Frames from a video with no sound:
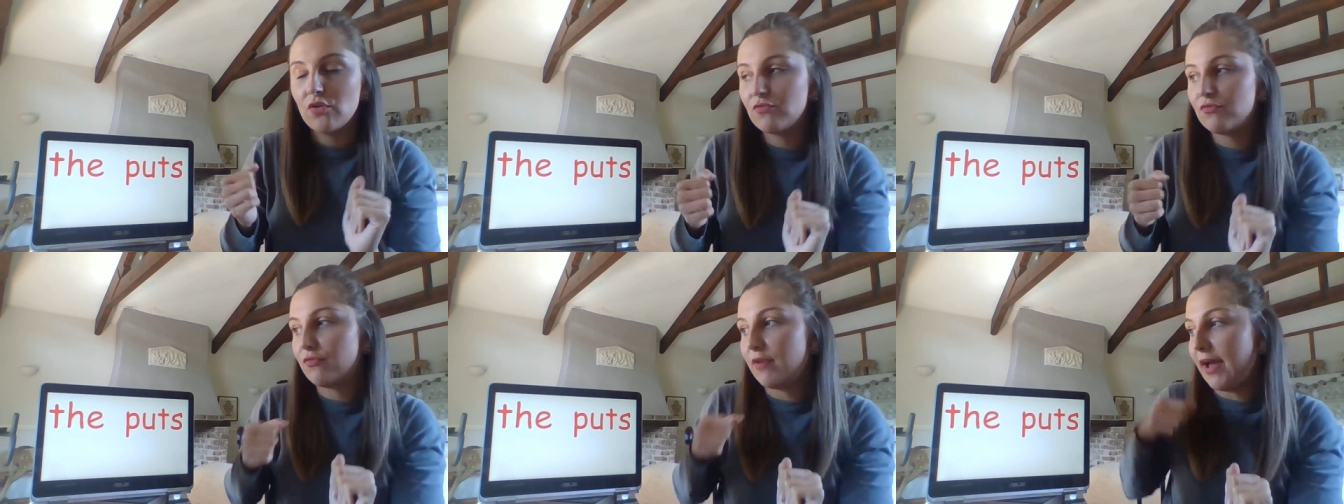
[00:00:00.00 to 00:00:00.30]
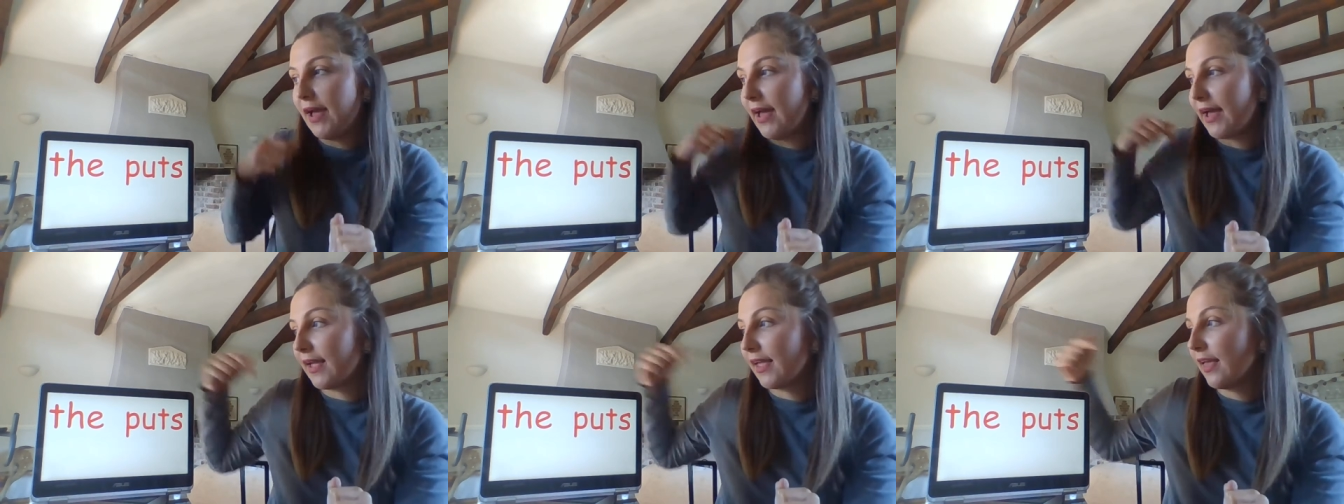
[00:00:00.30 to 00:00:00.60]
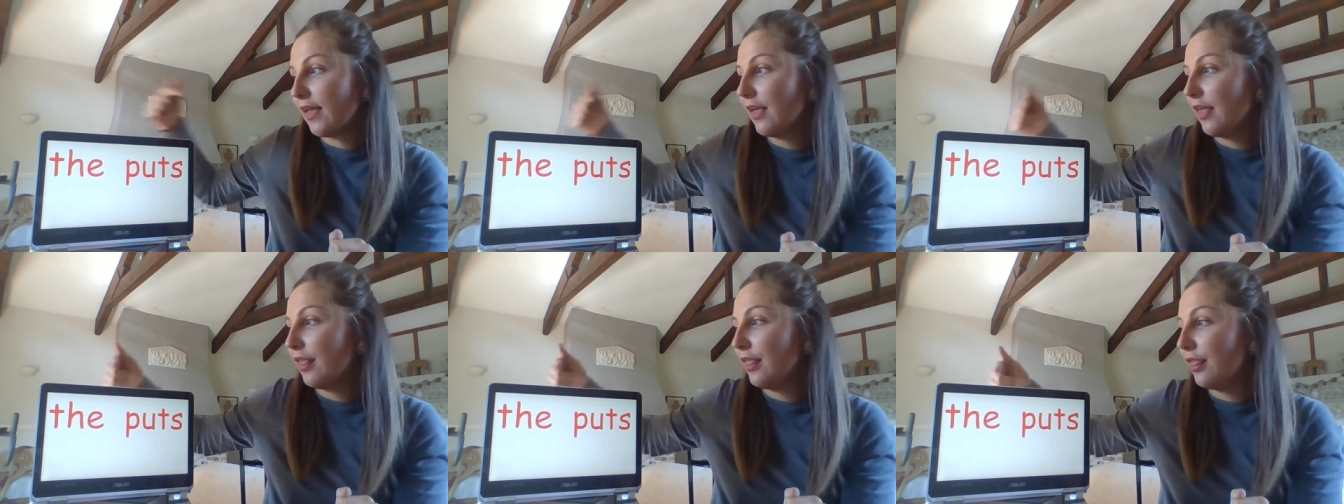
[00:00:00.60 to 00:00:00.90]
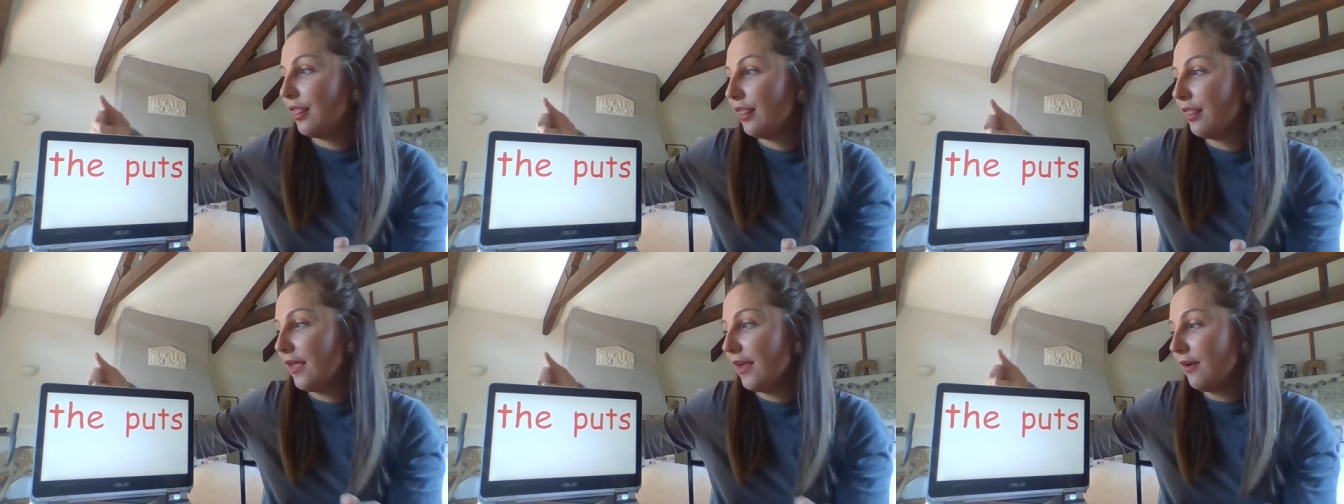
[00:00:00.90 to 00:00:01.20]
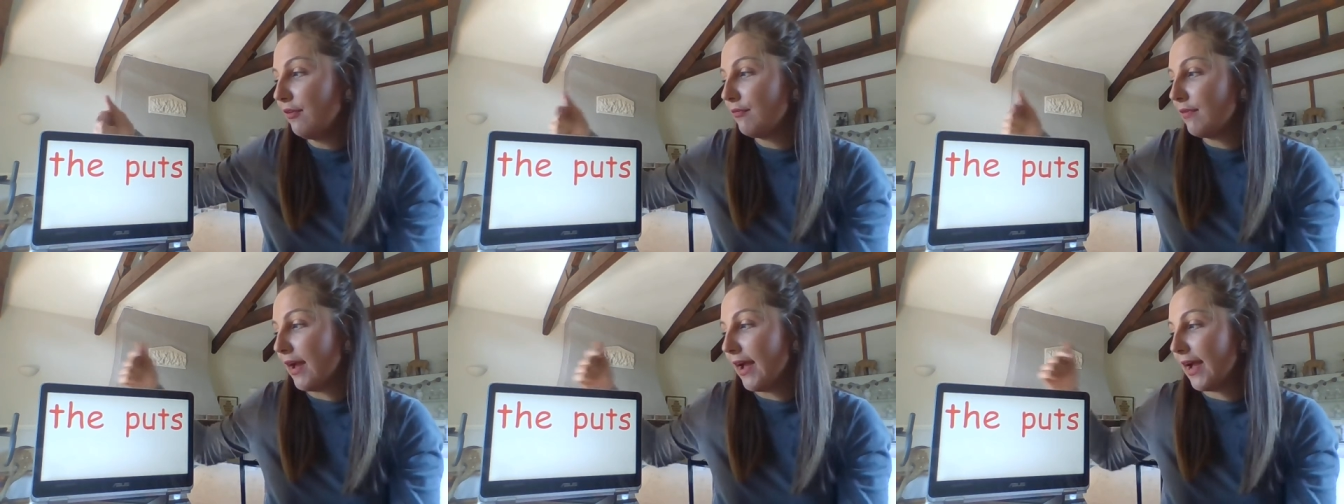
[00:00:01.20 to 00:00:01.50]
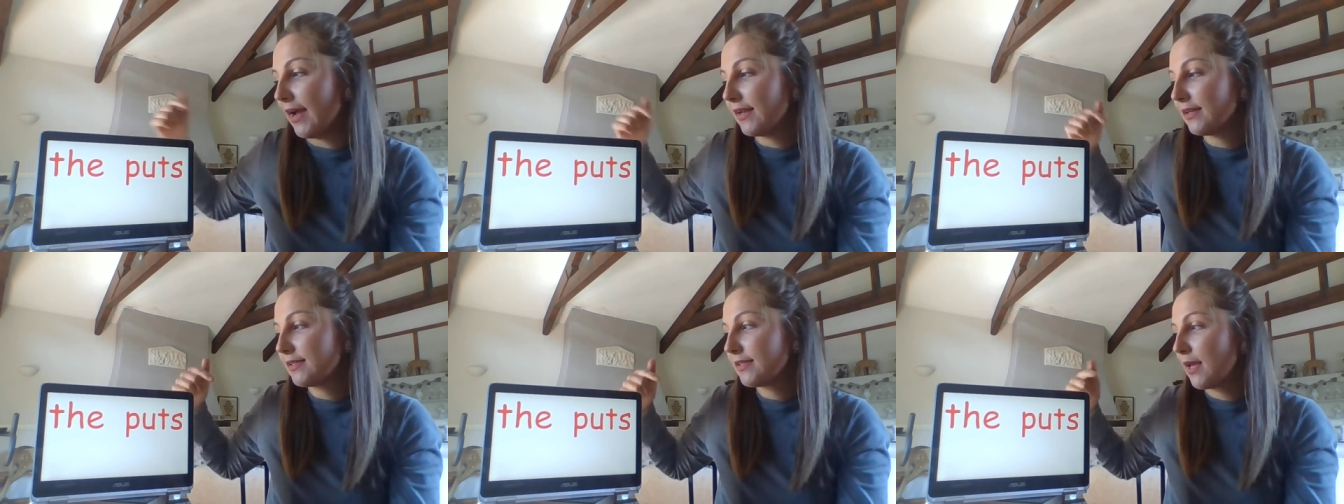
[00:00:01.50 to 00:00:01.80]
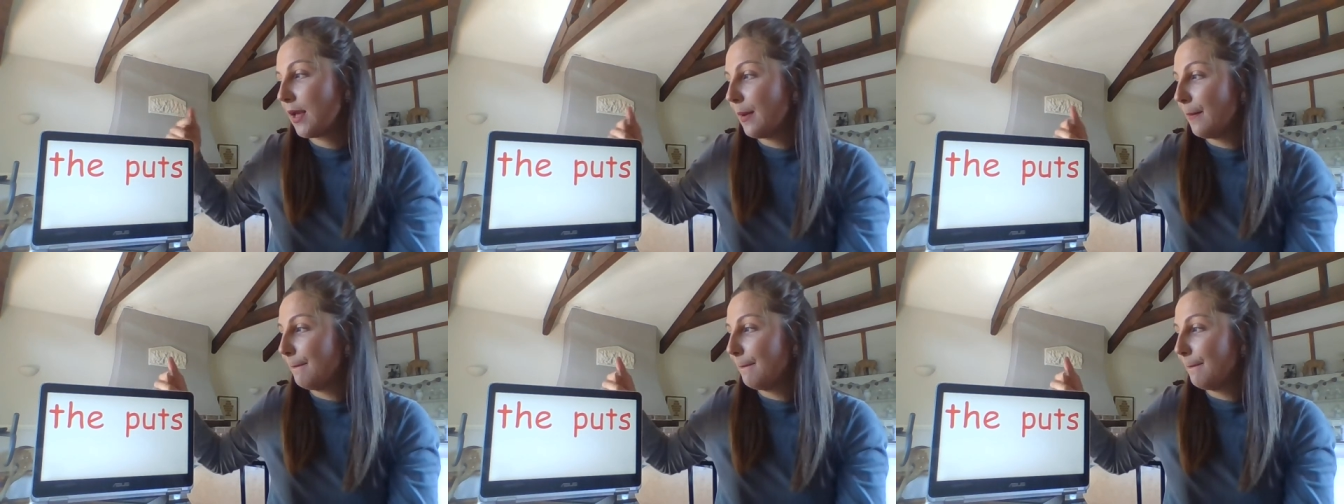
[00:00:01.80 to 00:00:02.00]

Rag the rat